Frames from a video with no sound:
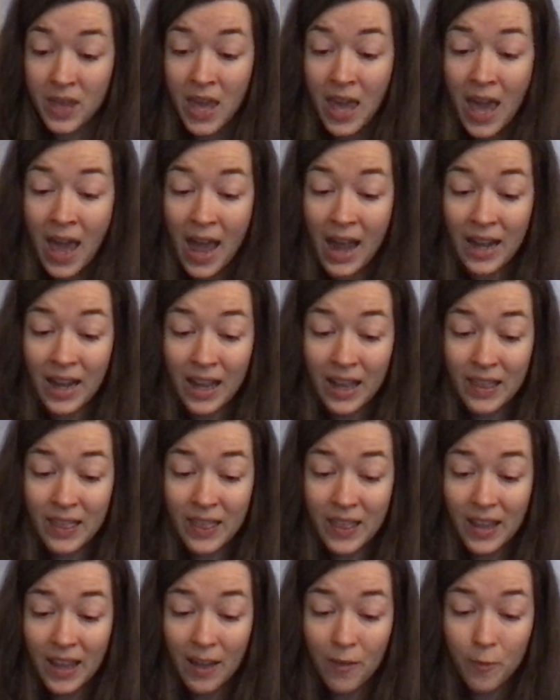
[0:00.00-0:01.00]
And I
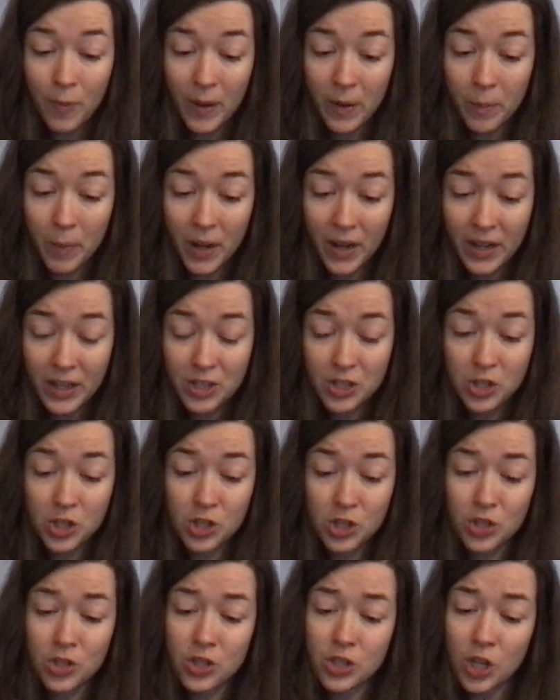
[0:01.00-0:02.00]
think I've been
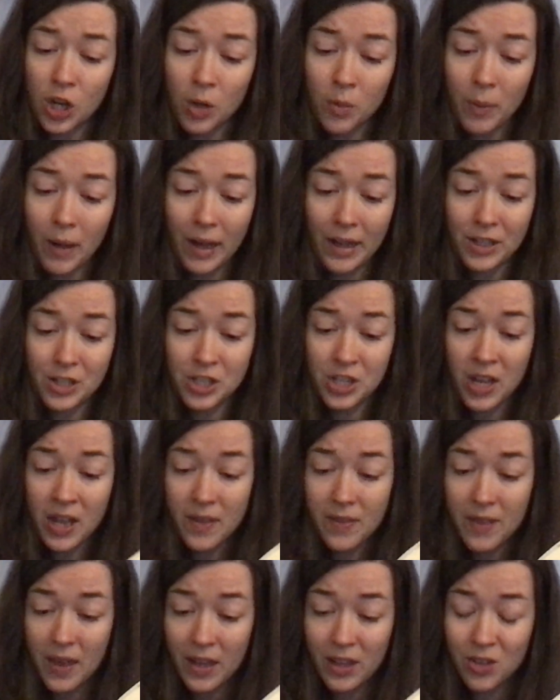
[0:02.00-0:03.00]
punished so much
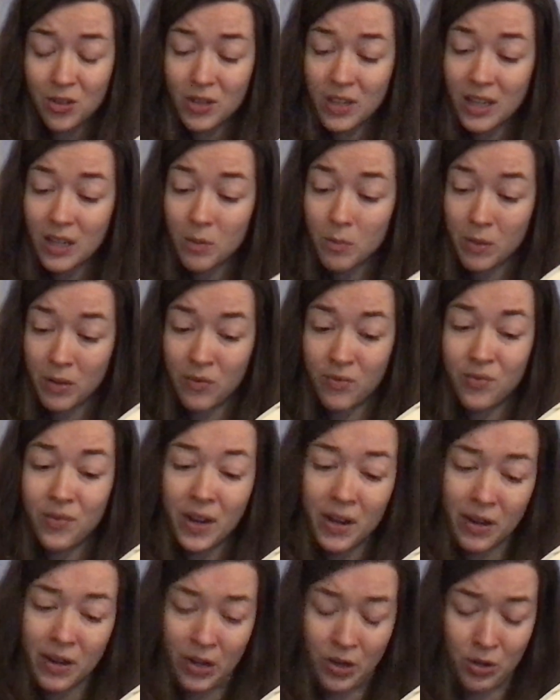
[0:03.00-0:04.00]
that you needn't be
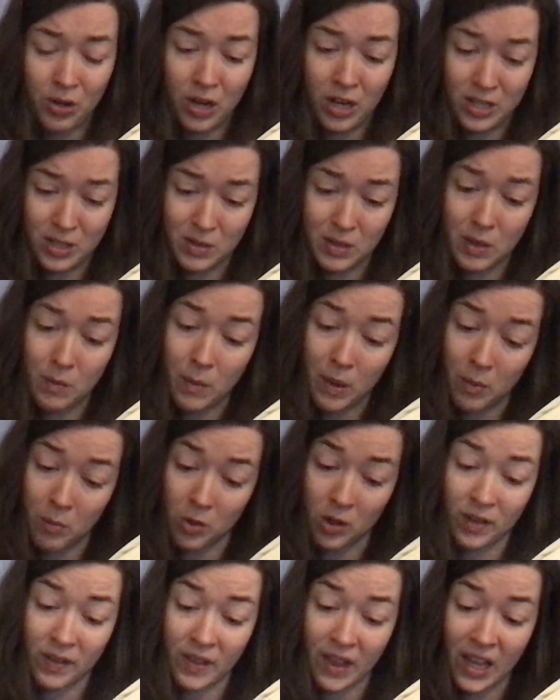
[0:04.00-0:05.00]
very cross with me,
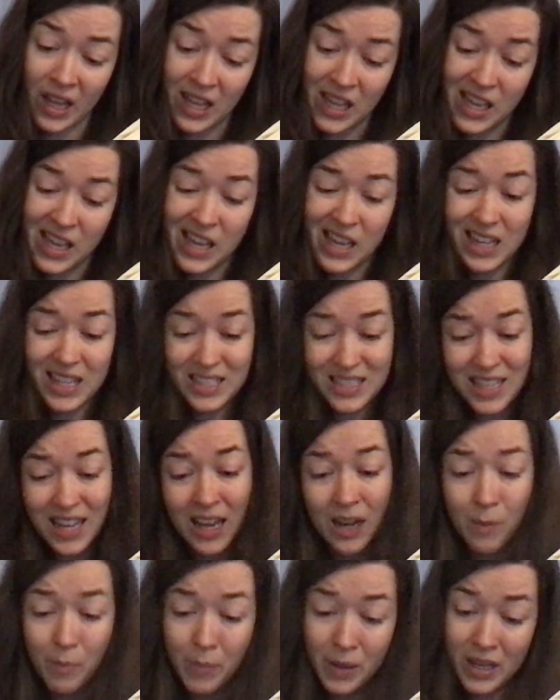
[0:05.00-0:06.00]
Marilla. It's
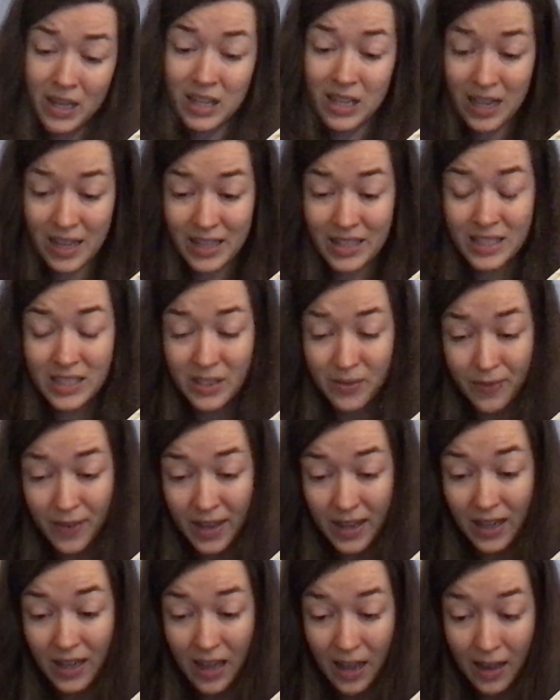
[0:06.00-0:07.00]
not a bit nice to
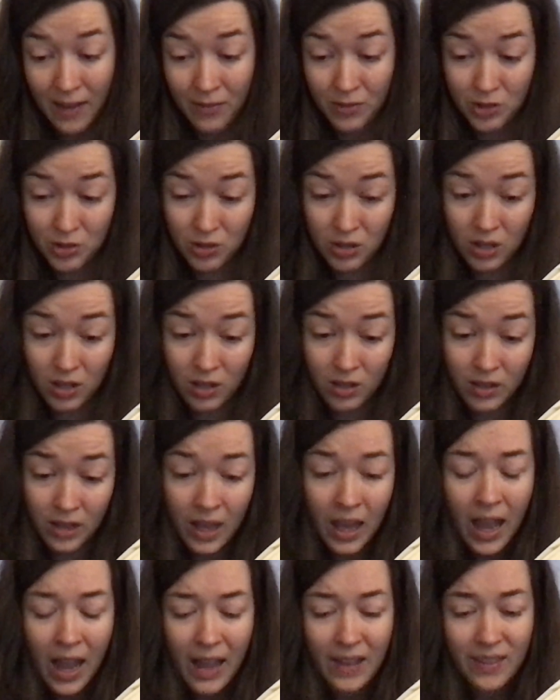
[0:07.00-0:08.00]
faint after all,
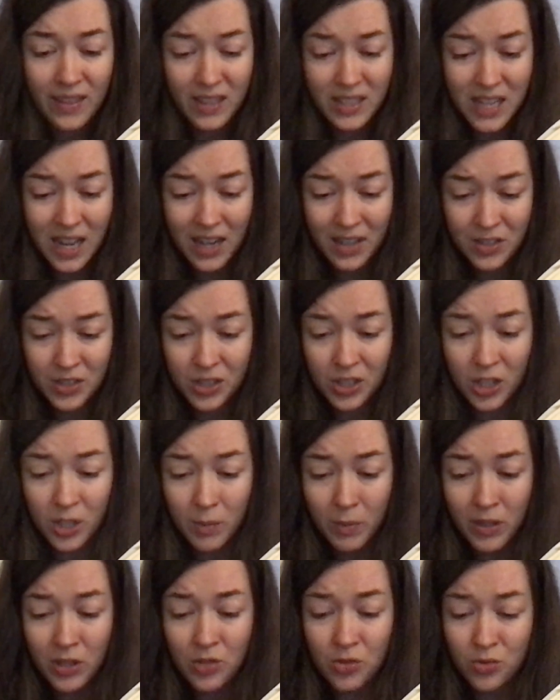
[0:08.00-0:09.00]
and the doctor
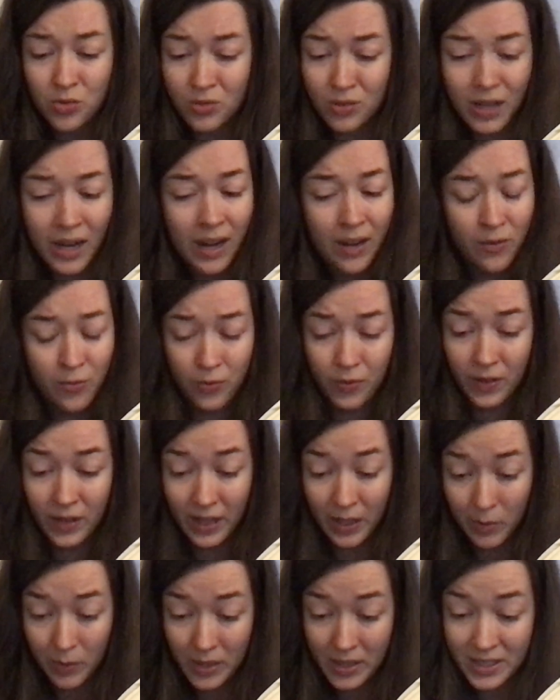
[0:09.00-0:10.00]
hurt me
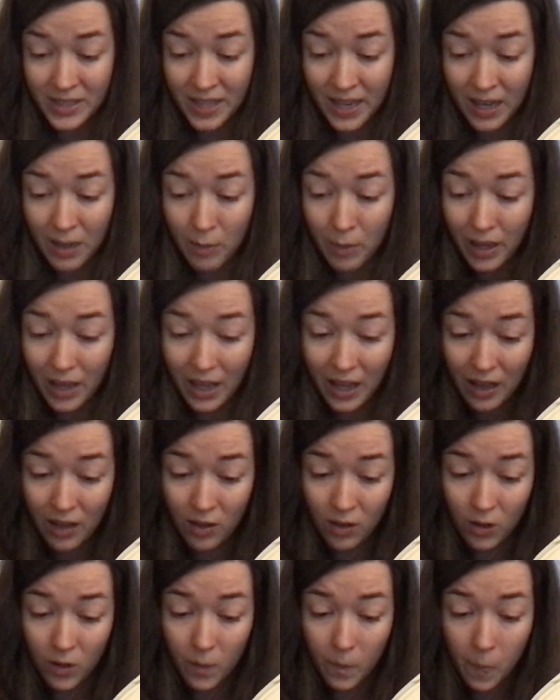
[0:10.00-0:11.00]
dreadfully when setting my
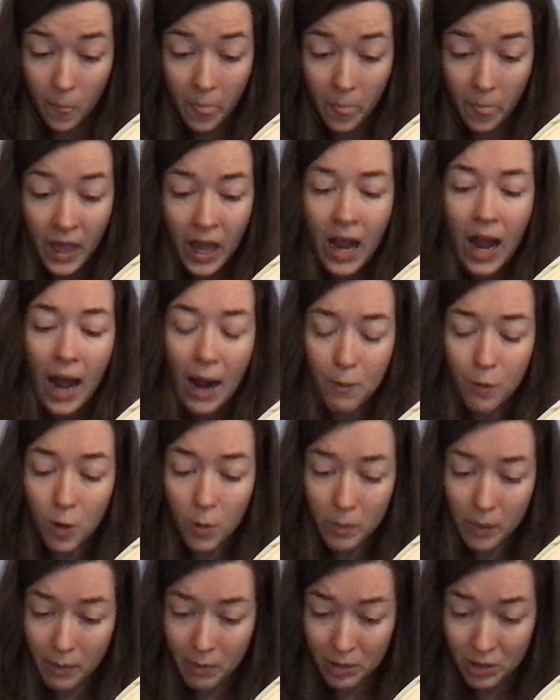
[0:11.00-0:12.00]
ankle. I
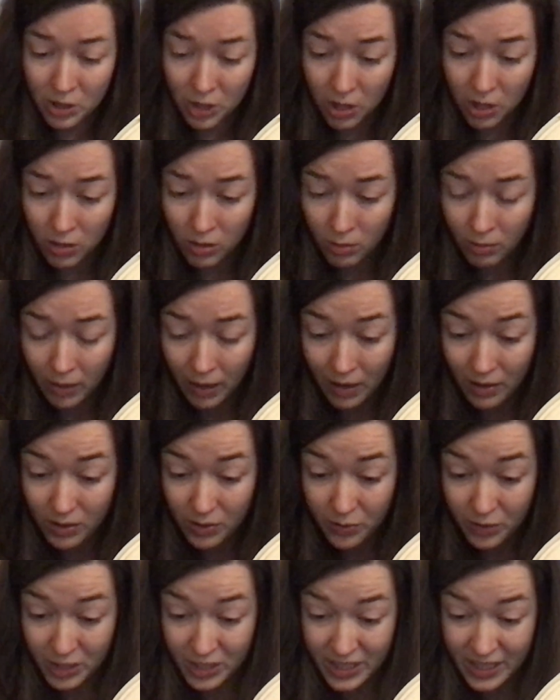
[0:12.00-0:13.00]
won't be able to go
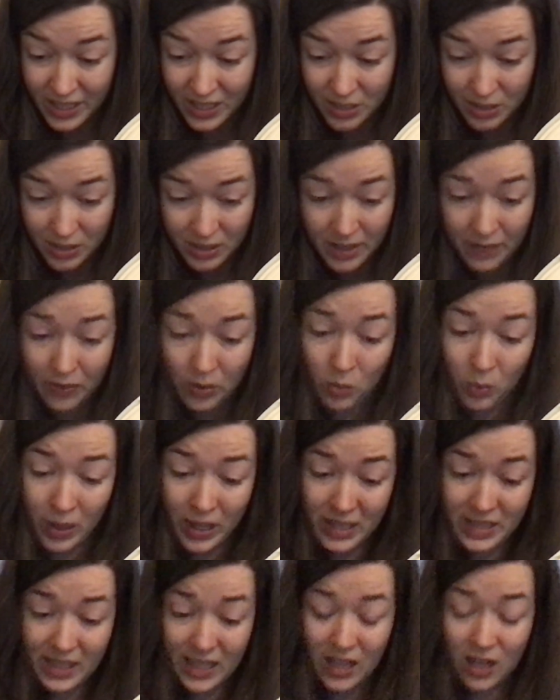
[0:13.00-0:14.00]
around for 6 or 7
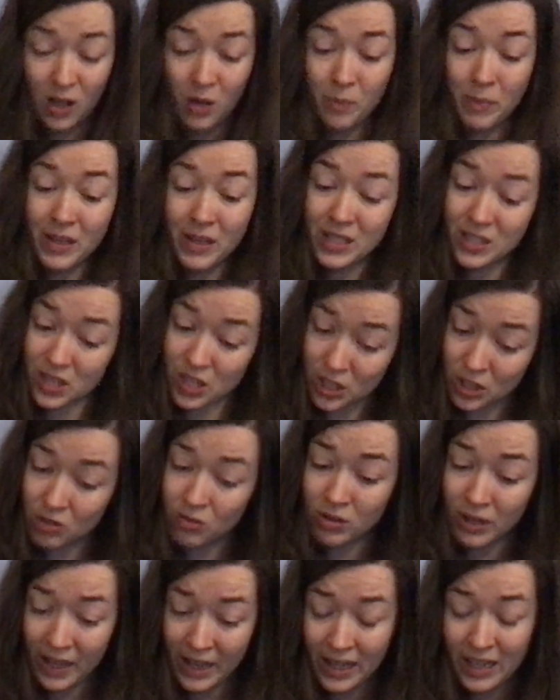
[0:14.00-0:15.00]
weeks, and I'll miss the new
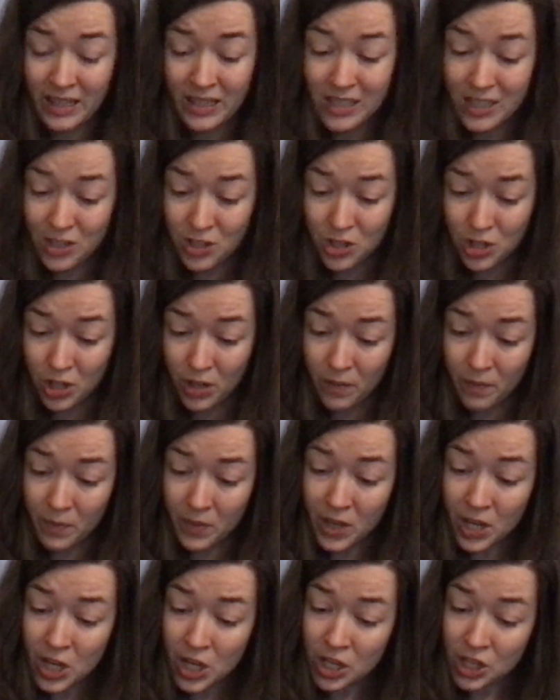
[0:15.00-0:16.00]
lady teacher.
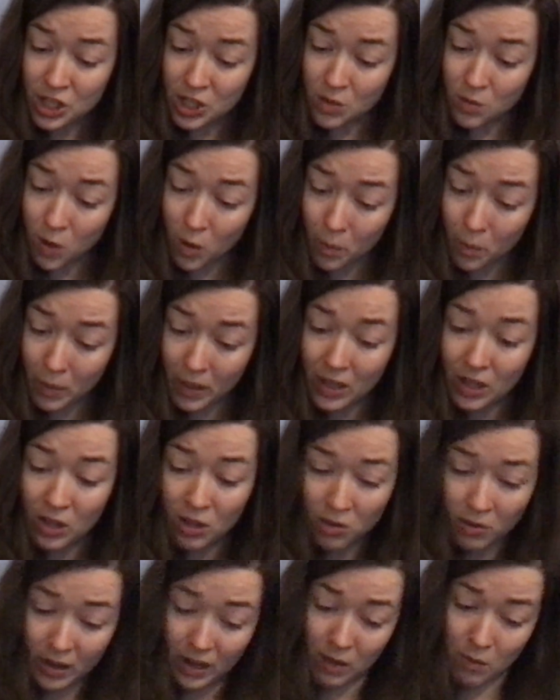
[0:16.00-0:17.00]
She won't be
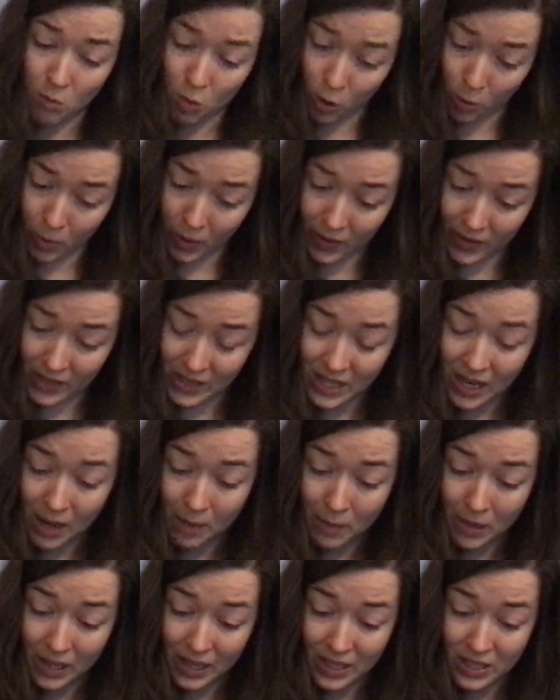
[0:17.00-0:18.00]
new anymore by the
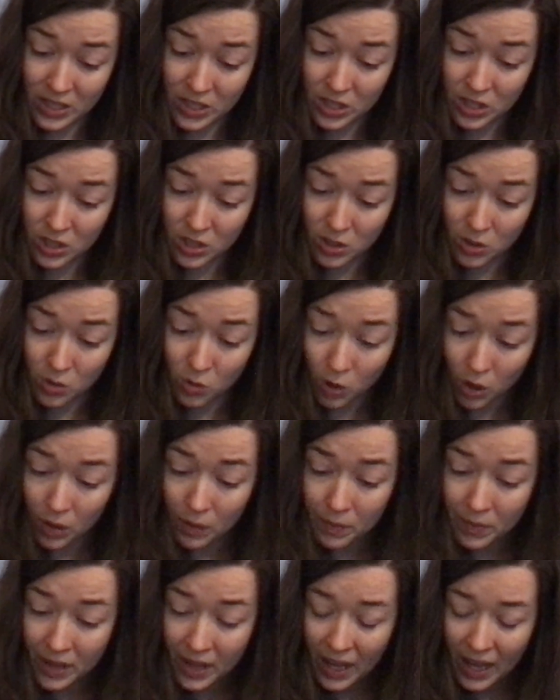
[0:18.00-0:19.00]
time I get to
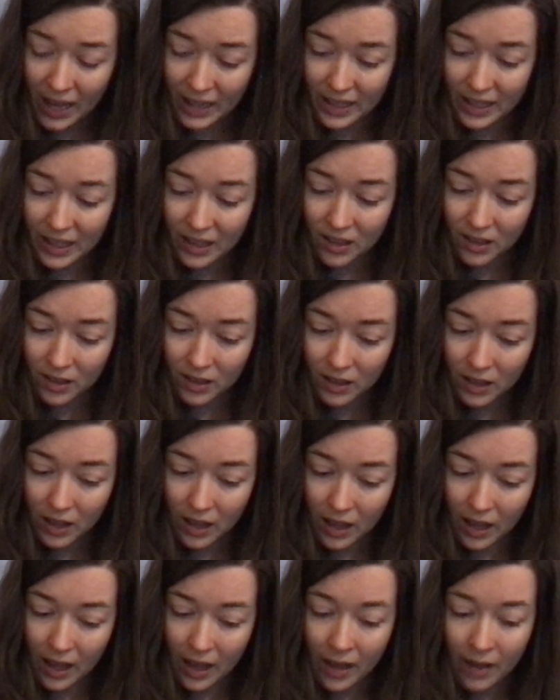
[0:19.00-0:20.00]
school, and
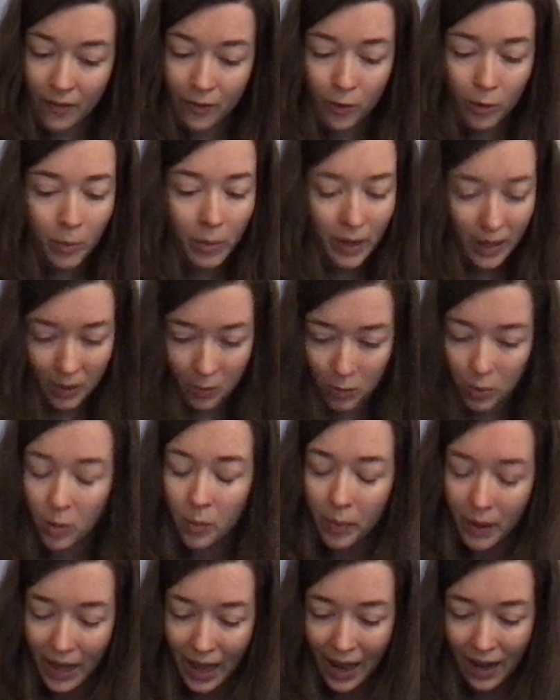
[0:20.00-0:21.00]
everybody will
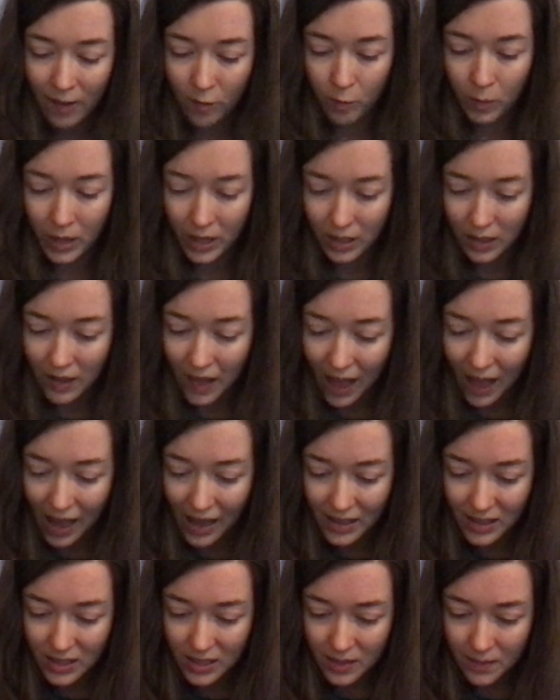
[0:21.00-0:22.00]
be ahead of me in
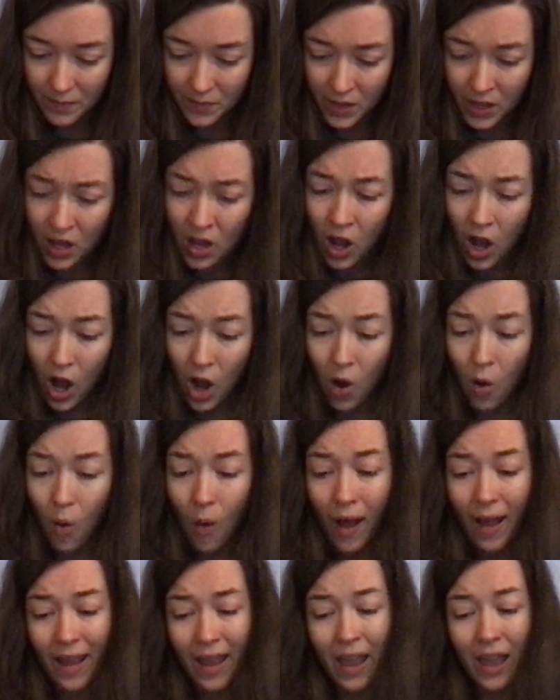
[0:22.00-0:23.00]
class. Oh,
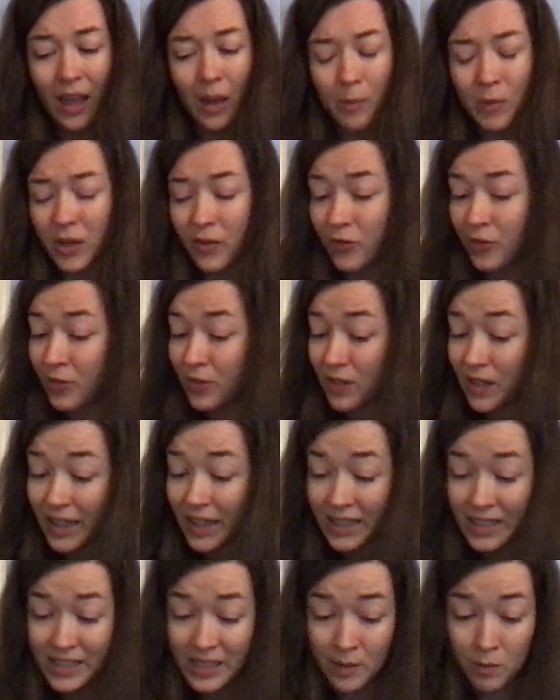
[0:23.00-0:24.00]
I am an
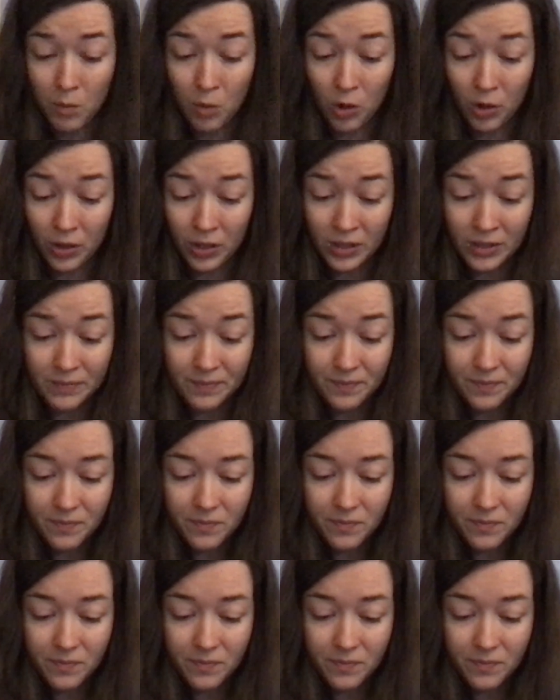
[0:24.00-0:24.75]
afflicted mortal.